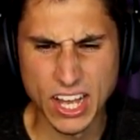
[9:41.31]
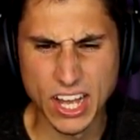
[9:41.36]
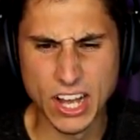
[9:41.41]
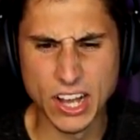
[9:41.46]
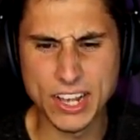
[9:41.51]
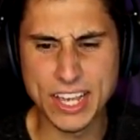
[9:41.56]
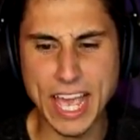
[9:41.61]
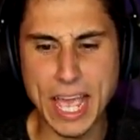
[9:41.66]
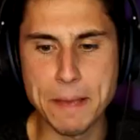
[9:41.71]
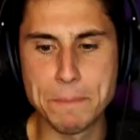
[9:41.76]

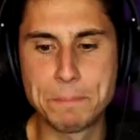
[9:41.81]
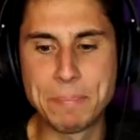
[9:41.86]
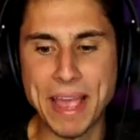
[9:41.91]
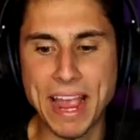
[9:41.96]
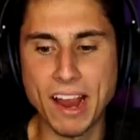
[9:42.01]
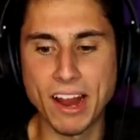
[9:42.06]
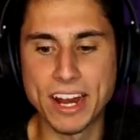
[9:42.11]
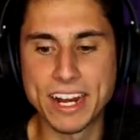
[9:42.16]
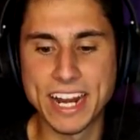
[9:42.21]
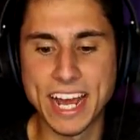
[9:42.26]
Okay, yep,
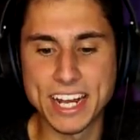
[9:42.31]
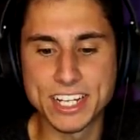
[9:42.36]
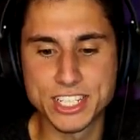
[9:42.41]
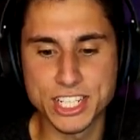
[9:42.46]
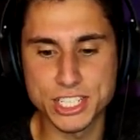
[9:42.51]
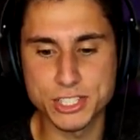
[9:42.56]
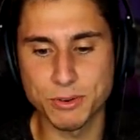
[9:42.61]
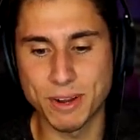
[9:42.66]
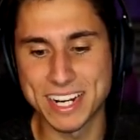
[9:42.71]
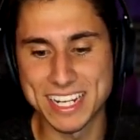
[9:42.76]
Baron, I
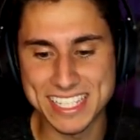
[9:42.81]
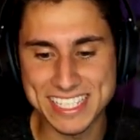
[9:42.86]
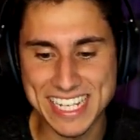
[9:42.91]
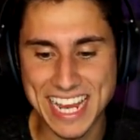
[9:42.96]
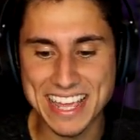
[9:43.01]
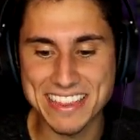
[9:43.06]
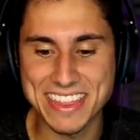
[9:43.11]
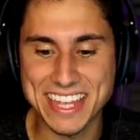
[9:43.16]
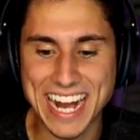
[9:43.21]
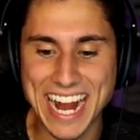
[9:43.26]
just want to
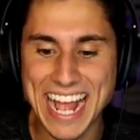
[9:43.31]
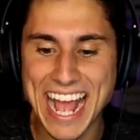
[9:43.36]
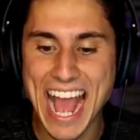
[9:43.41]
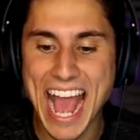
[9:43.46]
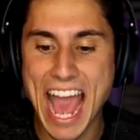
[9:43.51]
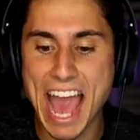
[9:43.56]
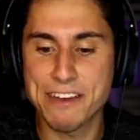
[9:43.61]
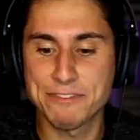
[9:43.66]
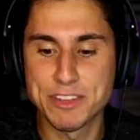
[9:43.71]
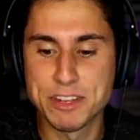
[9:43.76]
say that I
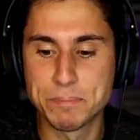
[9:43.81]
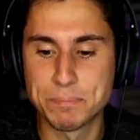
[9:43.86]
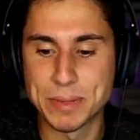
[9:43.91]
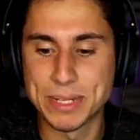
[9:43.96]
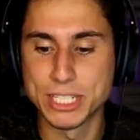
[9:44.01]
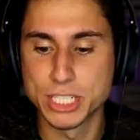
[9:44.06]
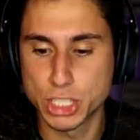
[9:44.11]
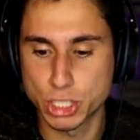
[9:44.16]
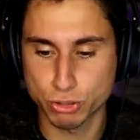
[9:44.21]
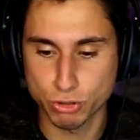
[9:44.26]
haven't
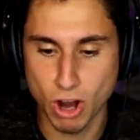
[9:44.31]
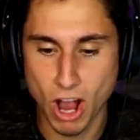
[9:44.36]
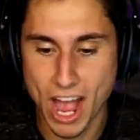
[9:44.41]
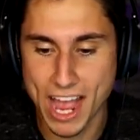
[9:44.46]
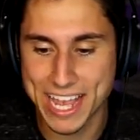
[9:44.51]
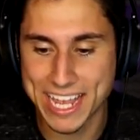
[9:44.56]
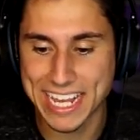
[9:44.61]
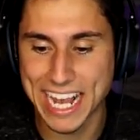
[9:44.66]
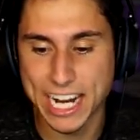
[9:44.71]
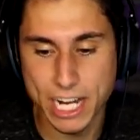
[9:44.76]
been
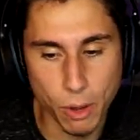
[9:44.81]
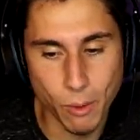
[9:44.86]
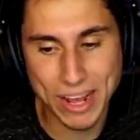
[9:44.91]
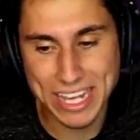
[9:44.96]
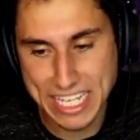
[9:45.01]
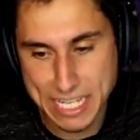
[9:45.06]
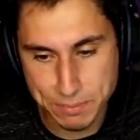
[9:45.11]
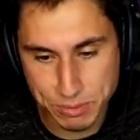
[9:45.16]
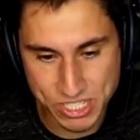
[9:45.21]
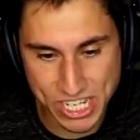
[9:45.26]
trying. I know I
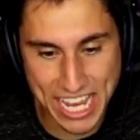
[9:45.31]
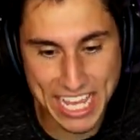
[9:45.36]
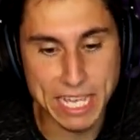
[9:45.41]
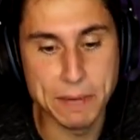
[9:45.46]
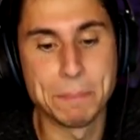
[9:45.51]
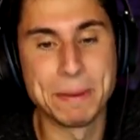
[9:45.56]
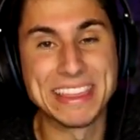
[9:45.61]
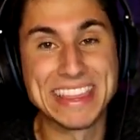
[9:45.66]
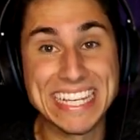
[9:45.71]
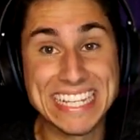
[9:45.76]
keep saying
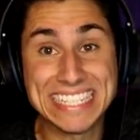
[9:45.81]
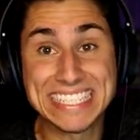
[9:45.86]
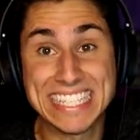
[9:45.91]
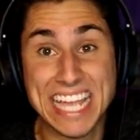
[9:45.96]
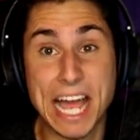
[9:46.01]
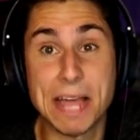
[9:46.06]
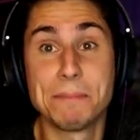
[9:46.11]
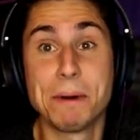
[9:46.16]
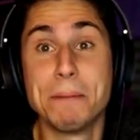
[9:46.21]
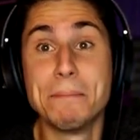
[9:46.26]
it, but this
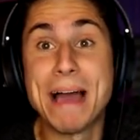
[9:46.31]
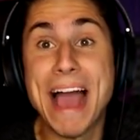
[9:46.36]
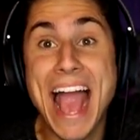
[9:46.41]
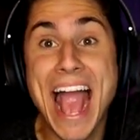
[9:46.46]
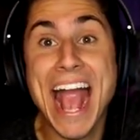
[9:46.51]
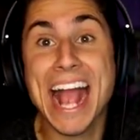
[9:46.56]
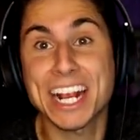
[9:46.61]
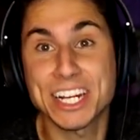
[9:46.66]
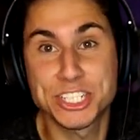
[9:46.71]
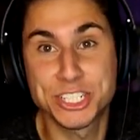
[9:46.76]
time I'm
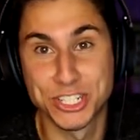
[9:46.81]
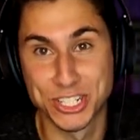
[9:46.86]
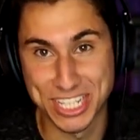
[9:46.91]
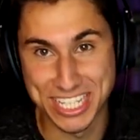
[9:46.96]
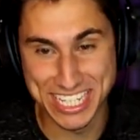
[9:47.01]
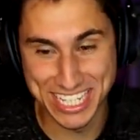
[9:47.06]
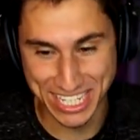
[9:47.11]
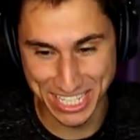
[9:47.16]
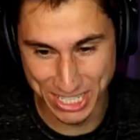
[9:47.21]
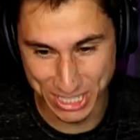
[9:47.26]

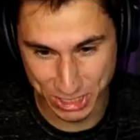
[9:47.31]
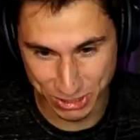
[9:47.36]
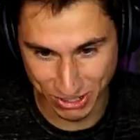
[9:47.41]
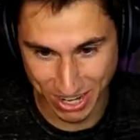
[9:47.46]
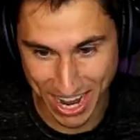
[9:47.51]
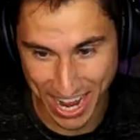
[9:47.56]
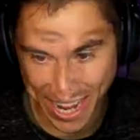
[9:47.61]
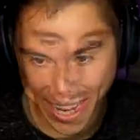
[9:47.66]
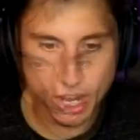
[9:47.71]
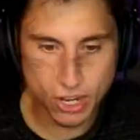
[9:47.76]
actually going to
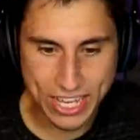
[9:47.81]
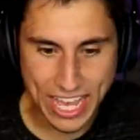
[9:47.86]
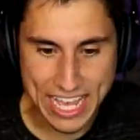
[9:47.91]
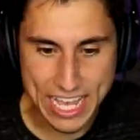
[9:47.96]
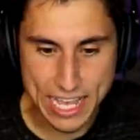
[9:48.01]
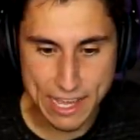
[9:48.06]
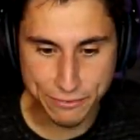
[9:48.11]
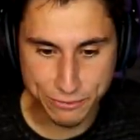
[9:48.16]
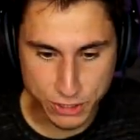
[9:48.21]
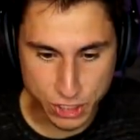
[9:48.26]
try. Okay,
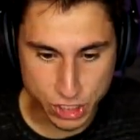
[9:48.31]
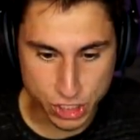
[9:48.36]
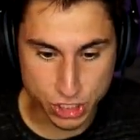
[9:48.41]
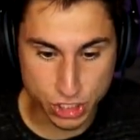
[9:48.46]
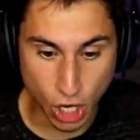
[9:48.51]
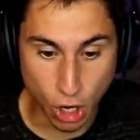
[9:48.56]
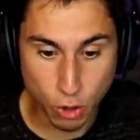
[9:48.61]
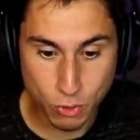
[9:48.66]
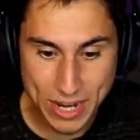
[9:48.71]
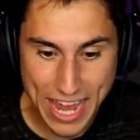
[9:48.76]
if
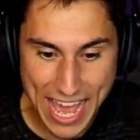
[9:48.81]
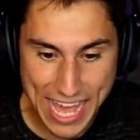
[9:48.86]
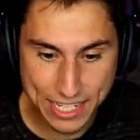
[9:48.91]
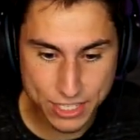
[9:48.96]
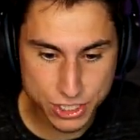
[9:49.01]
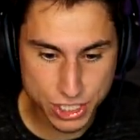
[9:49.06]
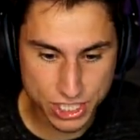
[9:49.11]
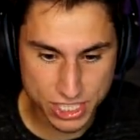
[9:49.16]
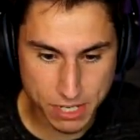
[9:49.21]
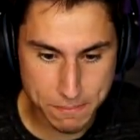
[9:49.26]

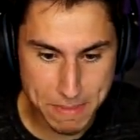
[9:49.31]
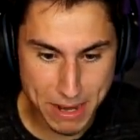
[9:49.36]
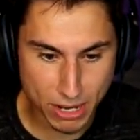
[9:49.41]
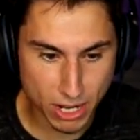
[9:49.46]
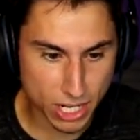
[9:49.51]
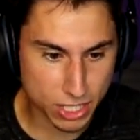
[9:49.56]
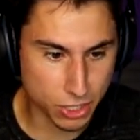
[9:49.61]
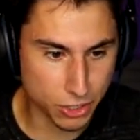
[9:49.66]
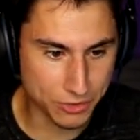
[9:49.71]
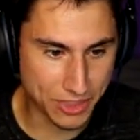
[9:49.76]
Stonehenge is a
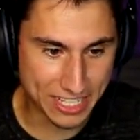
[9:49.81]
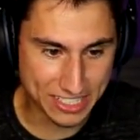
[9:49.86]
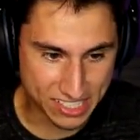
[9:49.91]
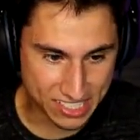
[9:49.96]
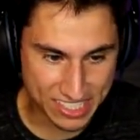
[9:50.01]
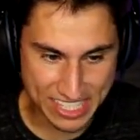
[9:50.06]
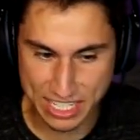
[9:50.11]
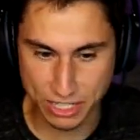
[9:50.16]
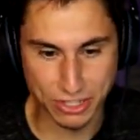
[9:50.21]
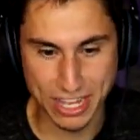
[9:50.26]
miracle, then
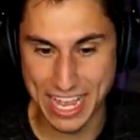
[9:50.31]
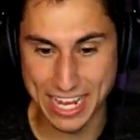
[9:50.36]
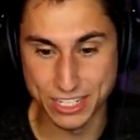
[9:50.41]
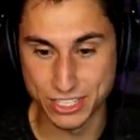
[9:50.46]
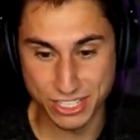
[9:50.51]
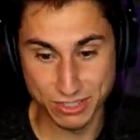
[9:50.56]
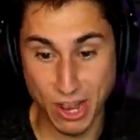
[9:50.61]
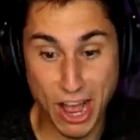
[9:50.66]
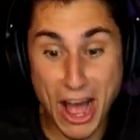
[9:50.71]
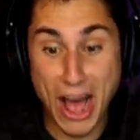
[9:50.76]
Steelhead.
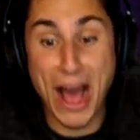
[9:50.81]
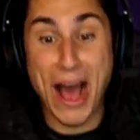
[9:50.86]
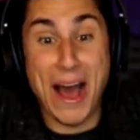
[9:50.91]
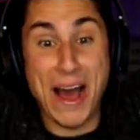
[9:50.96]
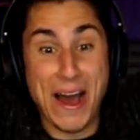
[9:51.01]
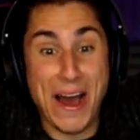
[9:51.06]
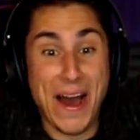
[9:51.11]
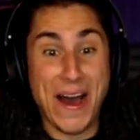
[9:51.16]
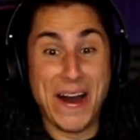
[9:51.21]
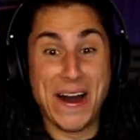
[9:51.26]

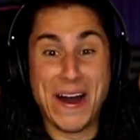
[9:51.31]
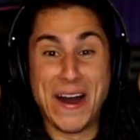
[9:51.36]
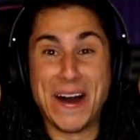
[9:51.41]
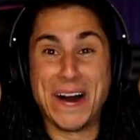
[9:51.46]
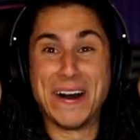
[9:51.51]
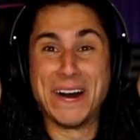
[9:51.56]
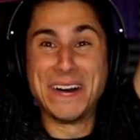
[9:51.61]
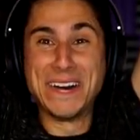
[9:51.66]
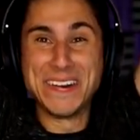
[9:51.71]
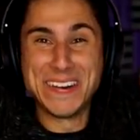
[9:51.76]

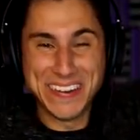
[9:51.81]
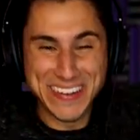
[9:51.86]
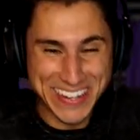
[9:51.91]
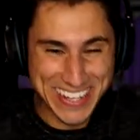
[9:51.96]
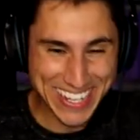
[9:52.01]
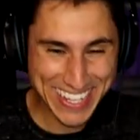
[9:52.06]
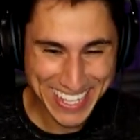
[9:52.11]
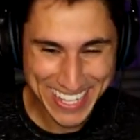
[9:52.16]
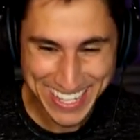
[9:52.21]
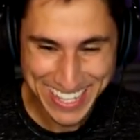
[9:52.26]

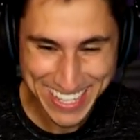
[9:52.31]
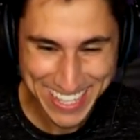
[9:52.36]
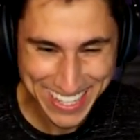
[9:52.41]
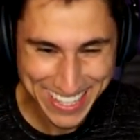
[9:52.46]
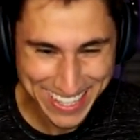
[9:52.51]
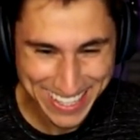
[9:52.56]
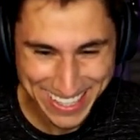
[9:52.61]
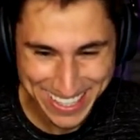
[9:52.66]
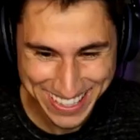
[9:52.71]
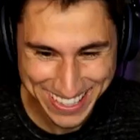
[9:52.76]
Oh!
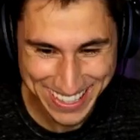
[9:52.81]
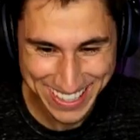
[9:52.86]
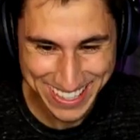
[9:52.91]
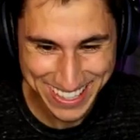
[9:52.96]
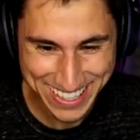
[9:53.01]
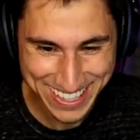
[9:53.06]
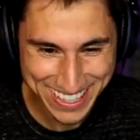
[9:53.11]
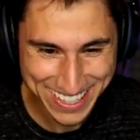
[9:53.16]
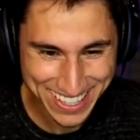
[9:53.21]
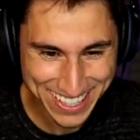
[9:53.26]
I thought
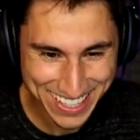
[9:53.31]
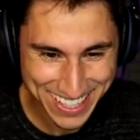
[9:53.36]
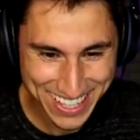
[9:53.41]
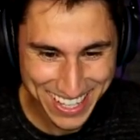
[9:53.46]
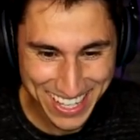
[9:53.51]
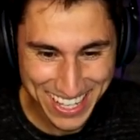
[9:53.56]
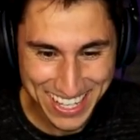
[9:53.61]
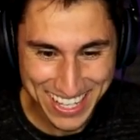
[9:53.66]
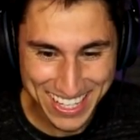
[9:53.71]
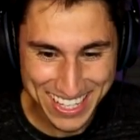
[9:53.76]
that was the
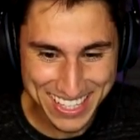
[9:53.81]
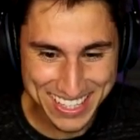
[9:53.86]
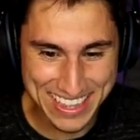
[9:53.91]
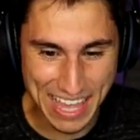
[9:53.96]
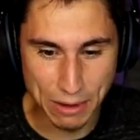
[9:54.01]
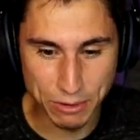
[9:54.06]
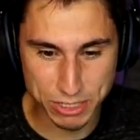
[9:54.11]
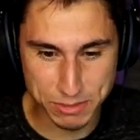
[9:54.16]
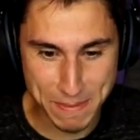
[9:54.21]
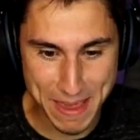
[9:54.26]
ball.
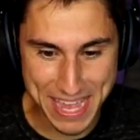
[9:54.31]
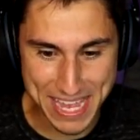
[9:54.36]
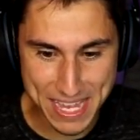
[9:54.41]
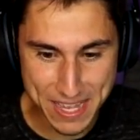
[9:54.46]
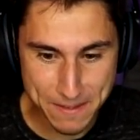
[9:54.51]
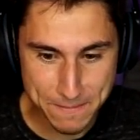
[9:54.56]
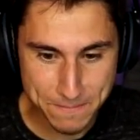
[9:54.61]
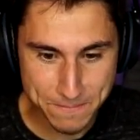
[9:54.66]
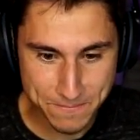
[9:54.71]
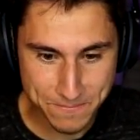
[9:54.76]
That was me.
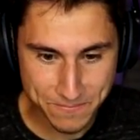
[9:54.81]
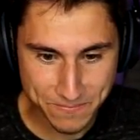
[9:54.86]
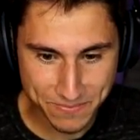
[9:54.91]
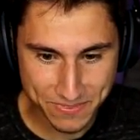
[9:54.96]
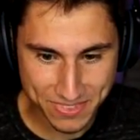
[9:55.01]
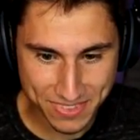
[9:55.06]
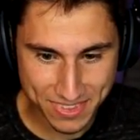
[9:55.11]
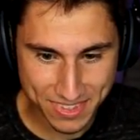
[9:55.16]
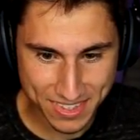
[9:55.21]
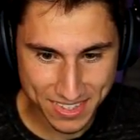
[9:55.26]

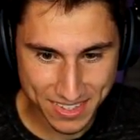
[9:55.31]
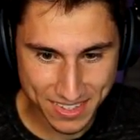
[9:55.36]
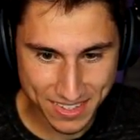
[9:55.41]
Whoa.